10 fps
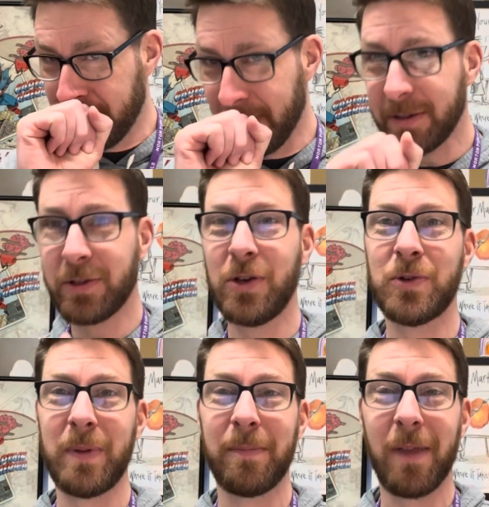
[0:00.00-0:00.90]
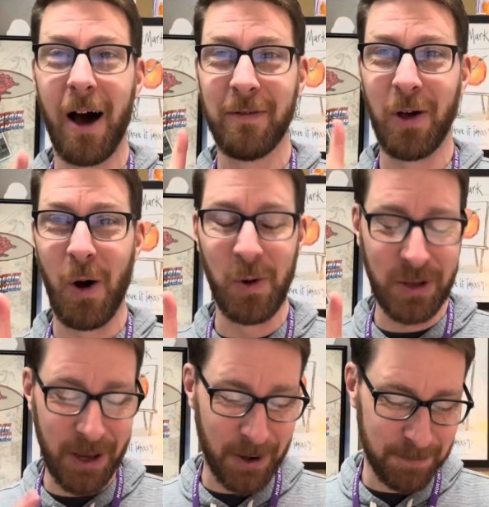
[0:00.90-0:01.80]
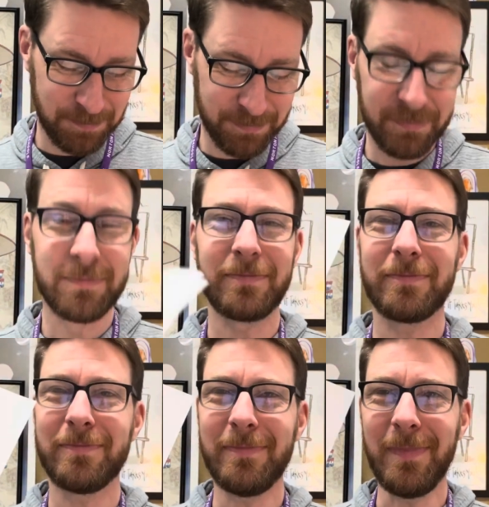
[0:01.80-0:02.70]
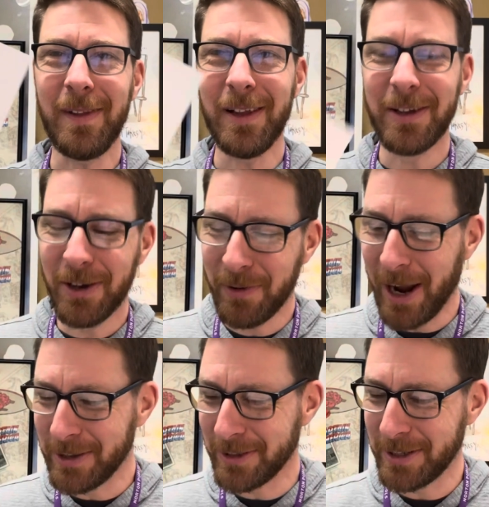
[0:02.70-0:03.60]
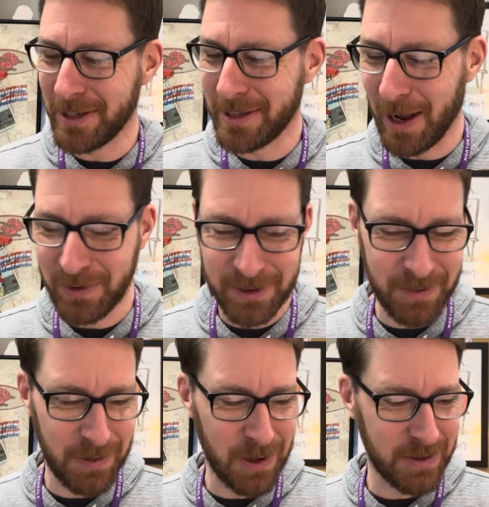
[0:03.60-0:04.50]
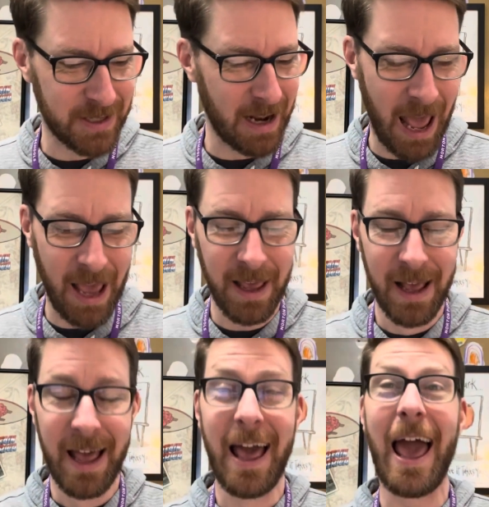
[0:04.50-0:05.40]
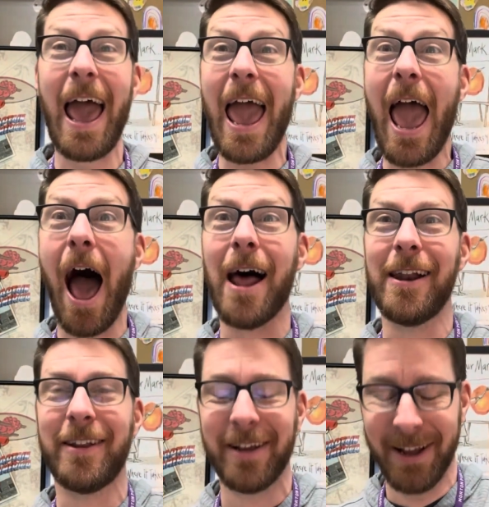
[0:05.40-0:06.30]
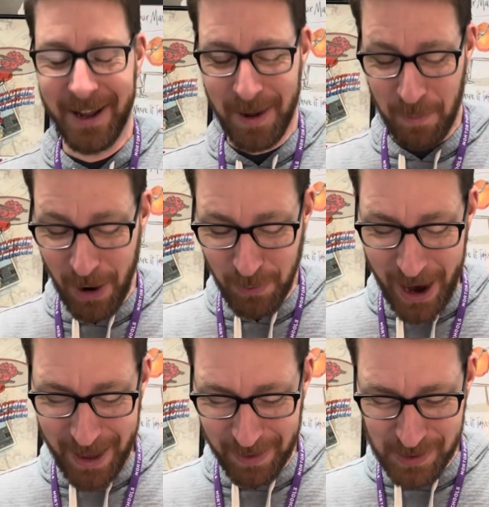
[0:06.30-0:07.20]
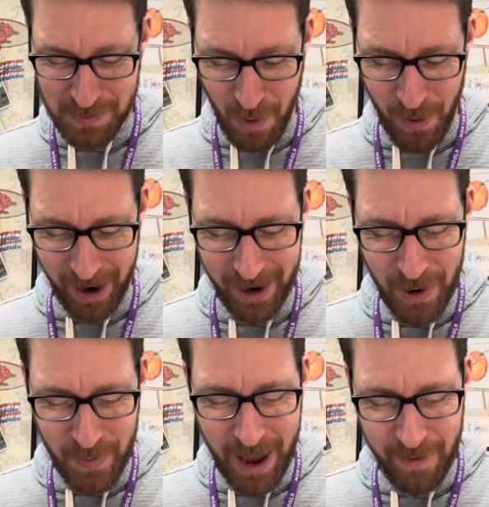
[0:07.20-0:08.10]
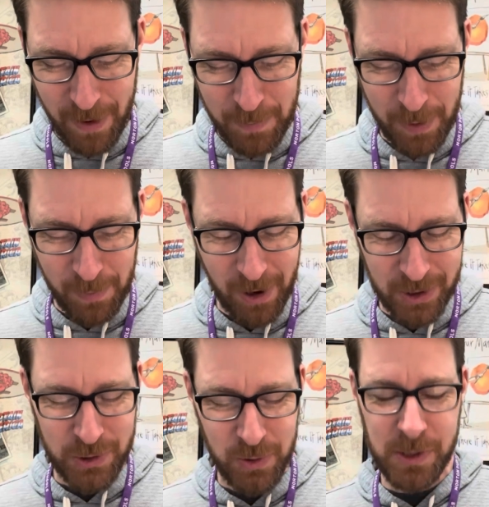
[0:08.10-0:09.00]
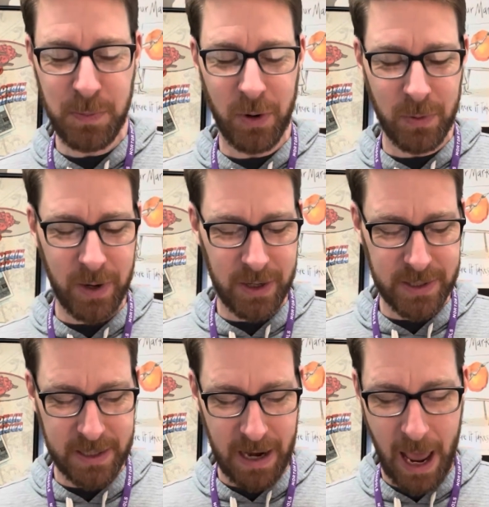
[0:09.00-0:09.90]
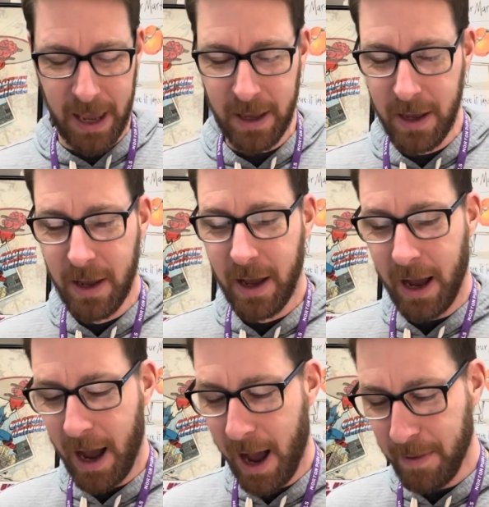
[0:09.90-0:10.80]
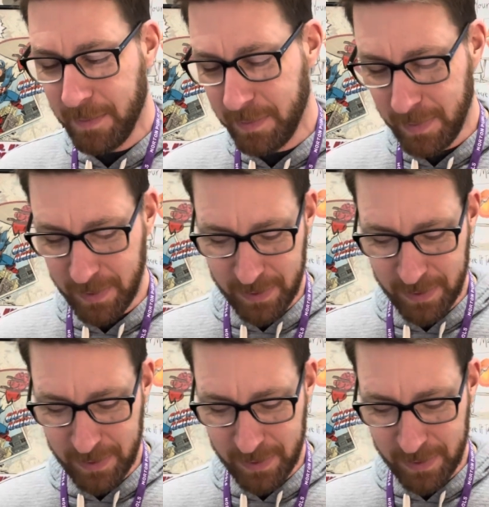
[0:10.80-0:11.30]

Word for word: excuse me, of the whole year. Congratulations. I'll deliver those today. And but wait, there's more. We have our Purple Heart Choice Board winners today. Um,